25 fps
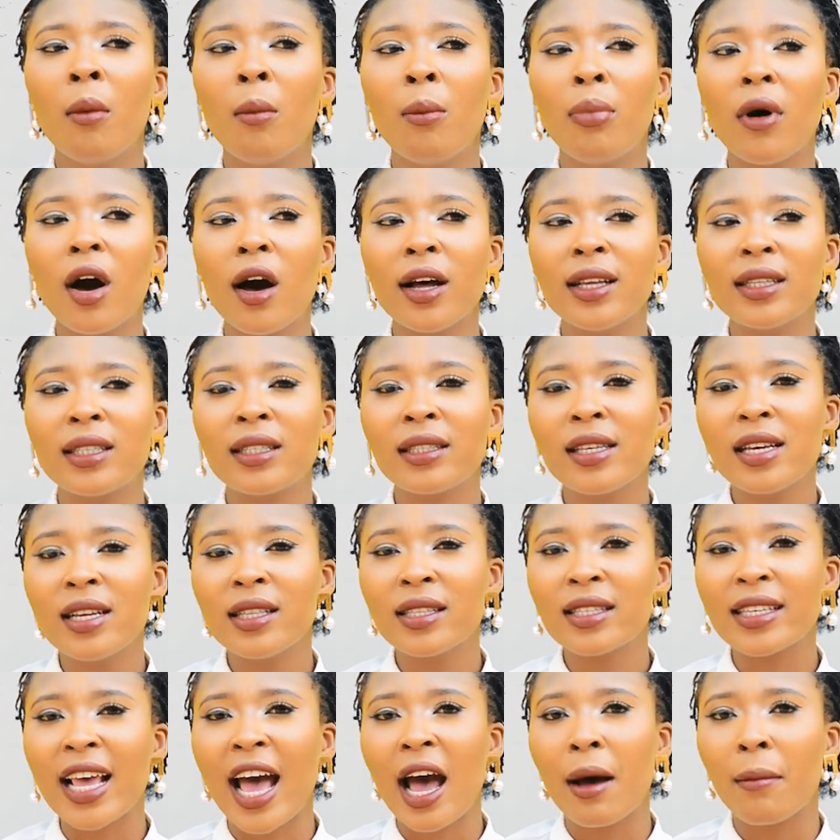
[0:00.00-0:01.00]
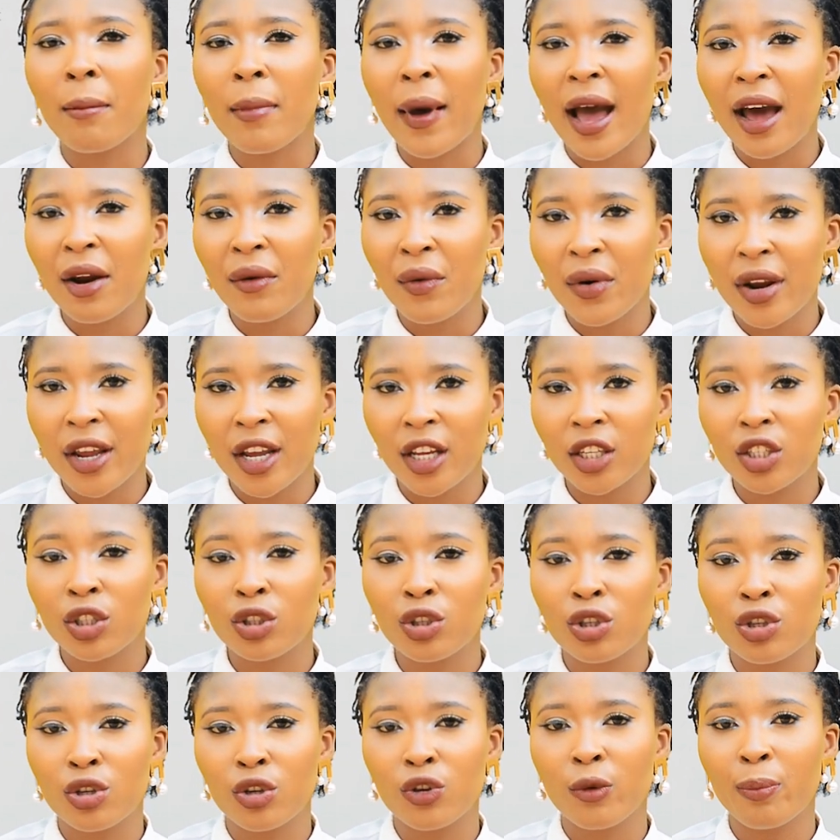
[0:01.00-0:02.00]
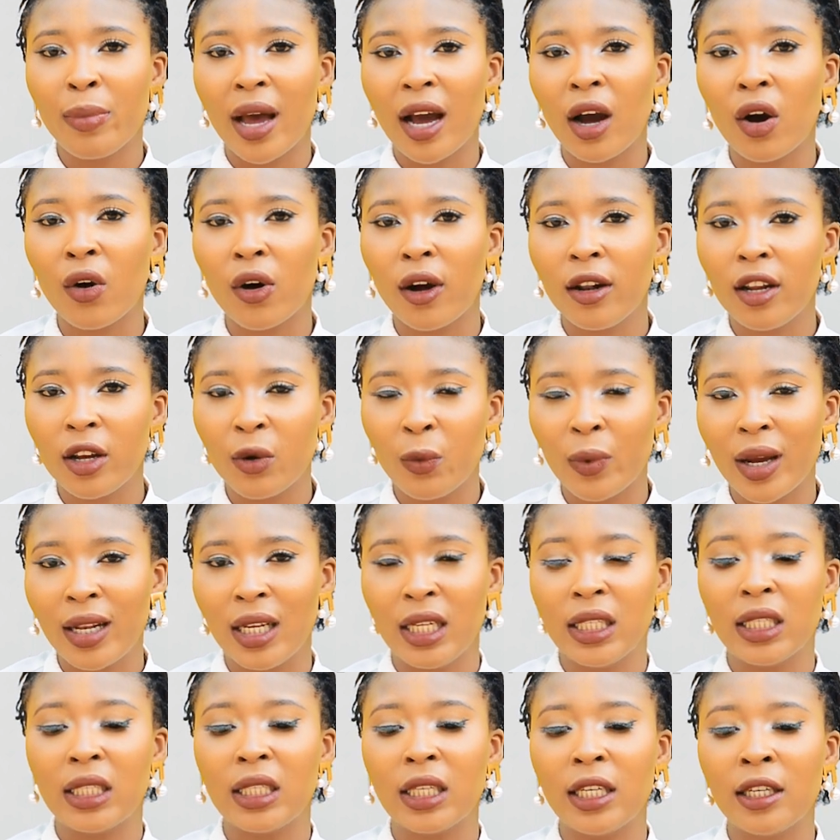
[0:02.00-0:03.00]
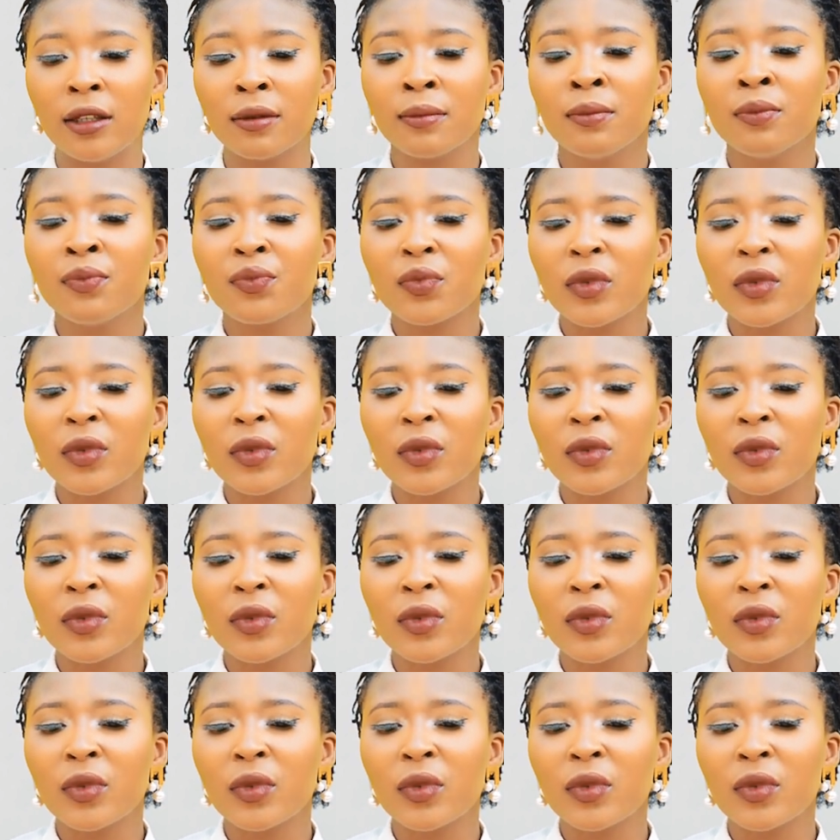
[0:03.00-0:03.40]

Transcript: But since her marriage to Bankole Wellington,